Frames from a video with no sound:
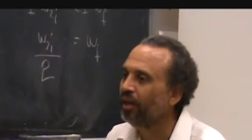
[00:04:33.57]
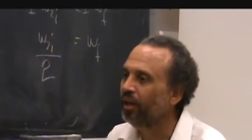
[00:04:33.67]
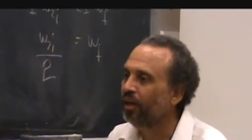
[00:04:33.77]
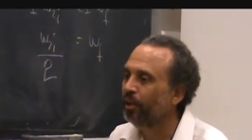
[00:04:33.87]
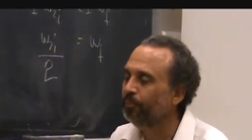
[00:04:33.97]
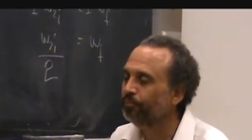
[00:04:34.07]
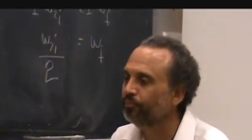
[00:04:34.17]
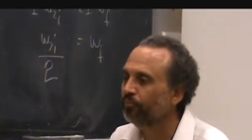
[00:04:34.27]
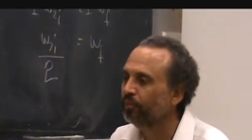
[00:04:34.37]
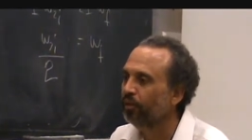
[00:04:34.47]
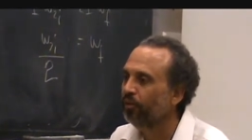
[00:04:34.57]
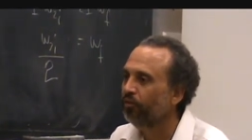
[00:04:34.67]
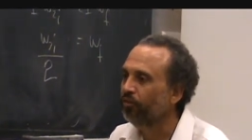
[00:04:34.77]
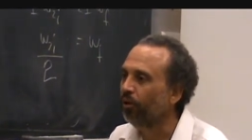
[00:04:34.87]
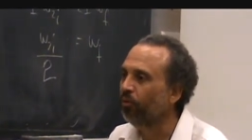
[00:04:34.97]
Um,
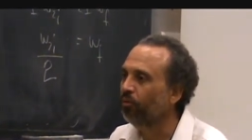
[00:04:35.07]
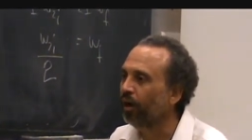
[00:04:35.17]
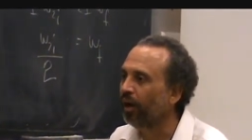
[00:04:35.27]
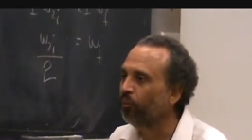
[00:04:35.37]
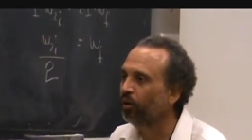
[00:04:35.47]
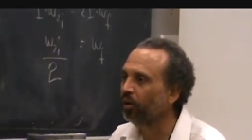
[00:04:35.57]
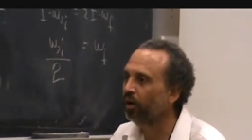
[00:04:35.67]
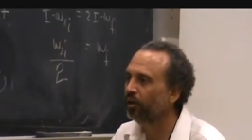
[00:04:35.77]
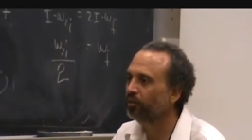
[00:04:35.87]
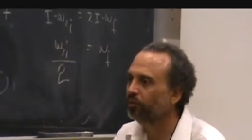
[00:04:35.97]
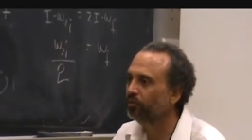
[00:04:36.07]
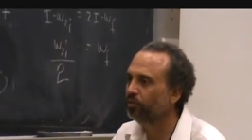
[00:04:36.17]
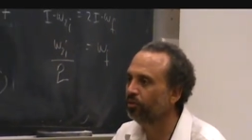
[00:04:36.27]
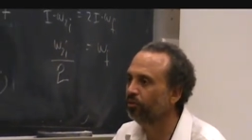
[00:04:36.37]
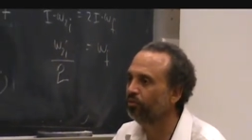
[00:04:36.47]
so I went on
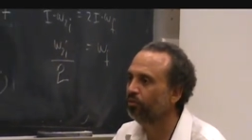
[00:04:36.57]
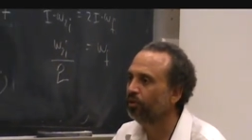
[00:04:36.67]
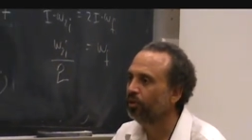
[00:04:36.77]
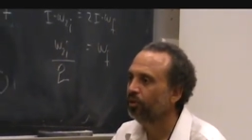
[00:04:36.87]
to